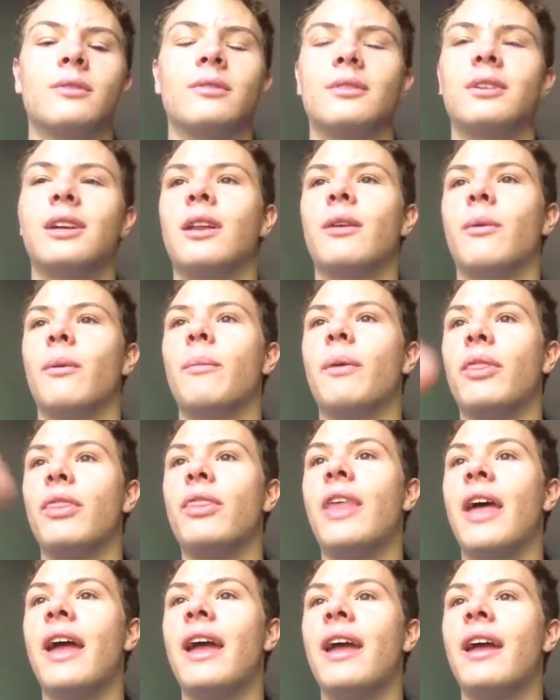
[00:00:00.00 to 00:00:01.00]
Anyway, but
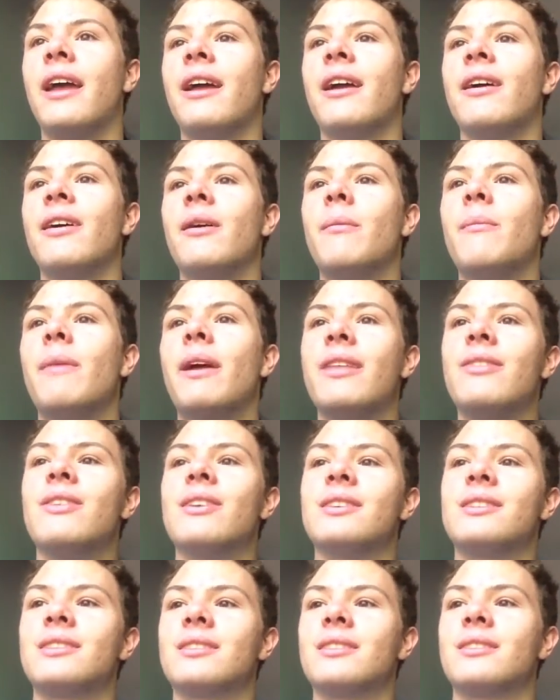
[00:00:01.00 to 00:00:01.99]
they made
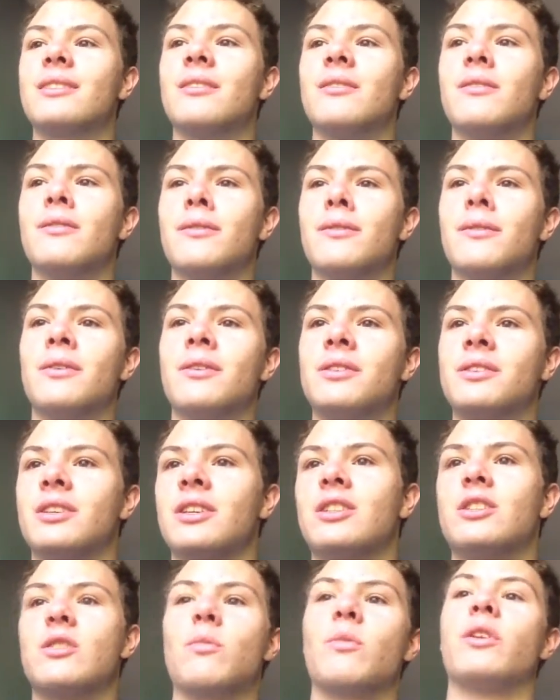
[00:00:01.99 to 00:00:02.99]
this
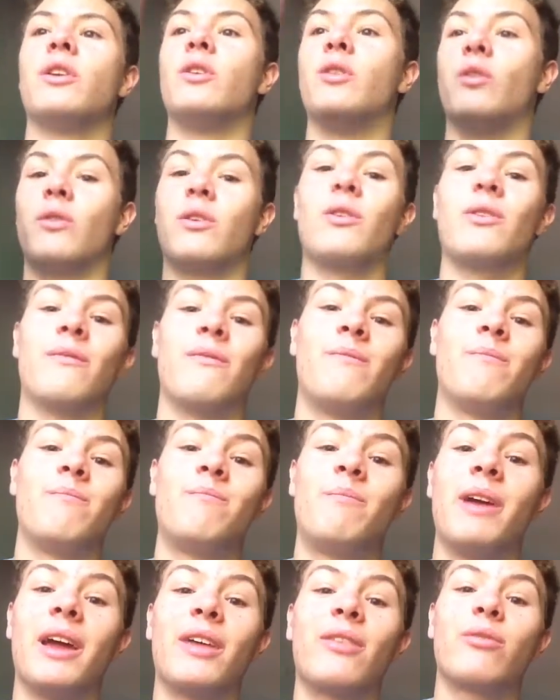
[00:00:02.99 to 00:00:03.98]
system where you can
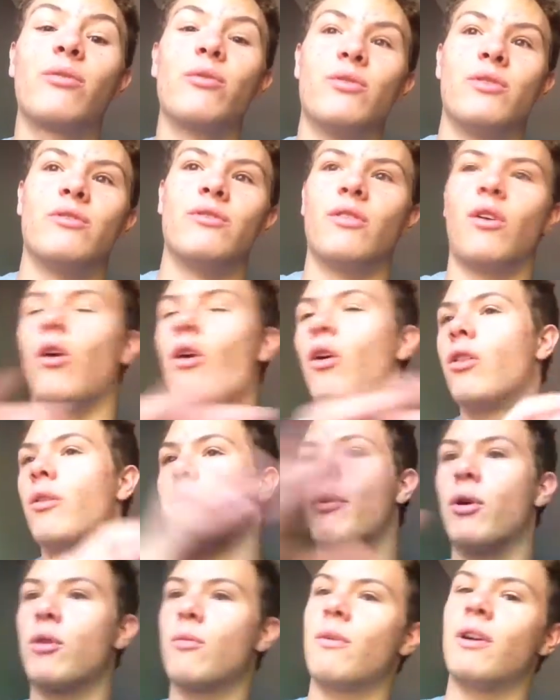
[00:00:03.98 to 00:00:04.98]
pick through all the
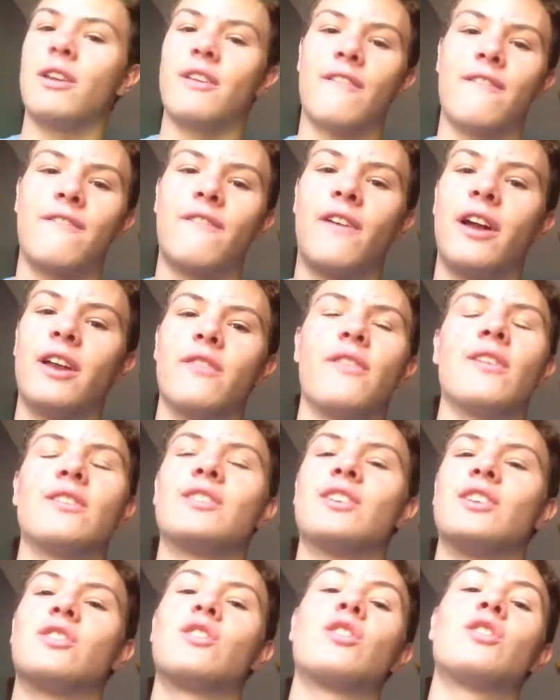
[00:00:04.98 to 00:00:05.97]
Pokemon you find your
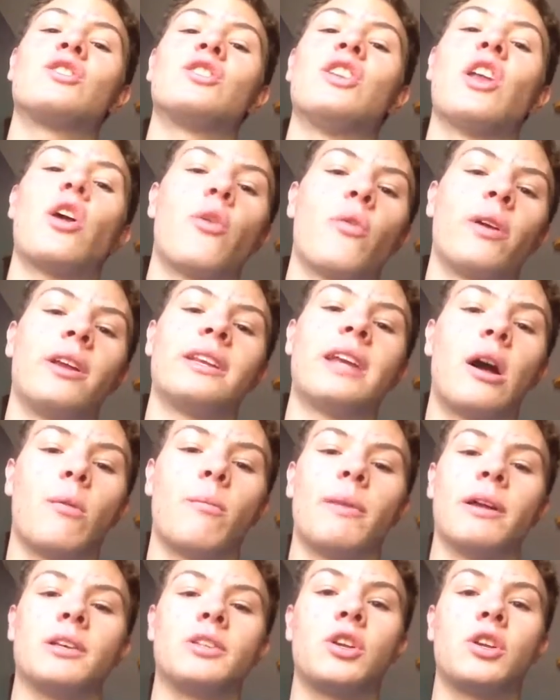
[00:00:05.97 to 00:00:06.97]
favorites, and it starts narrowing down
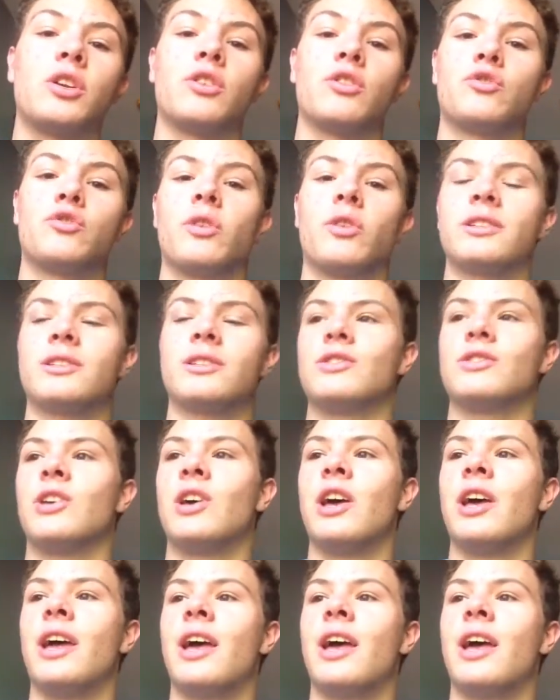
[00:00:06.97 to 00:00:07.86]
based on your choices.